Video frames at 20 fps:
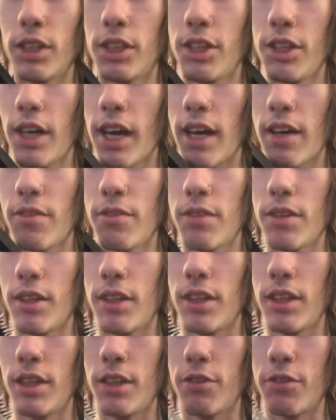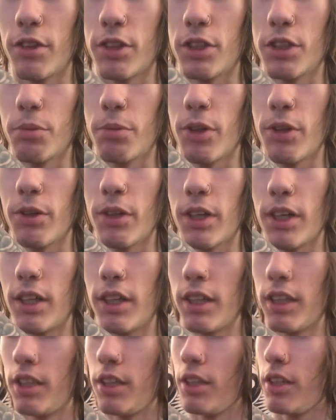you have the first spoke
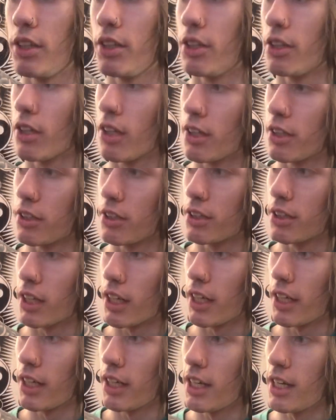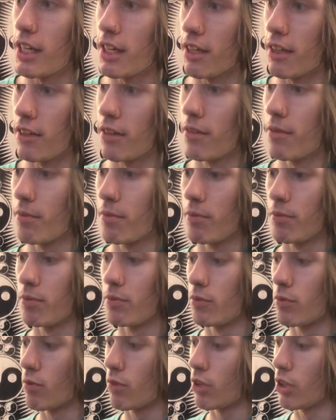on your other side in,
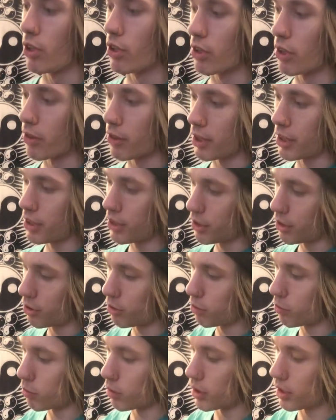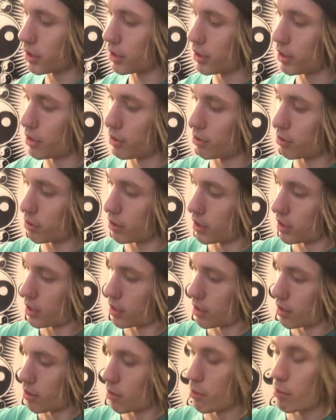you're going to want to
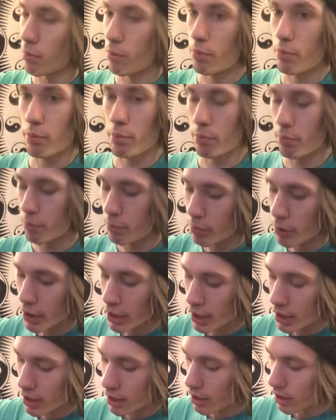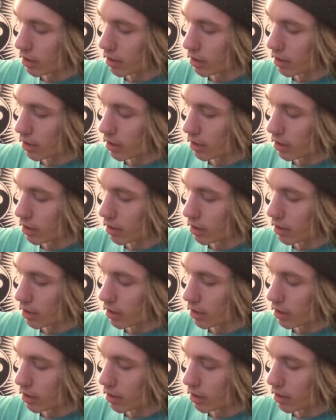put it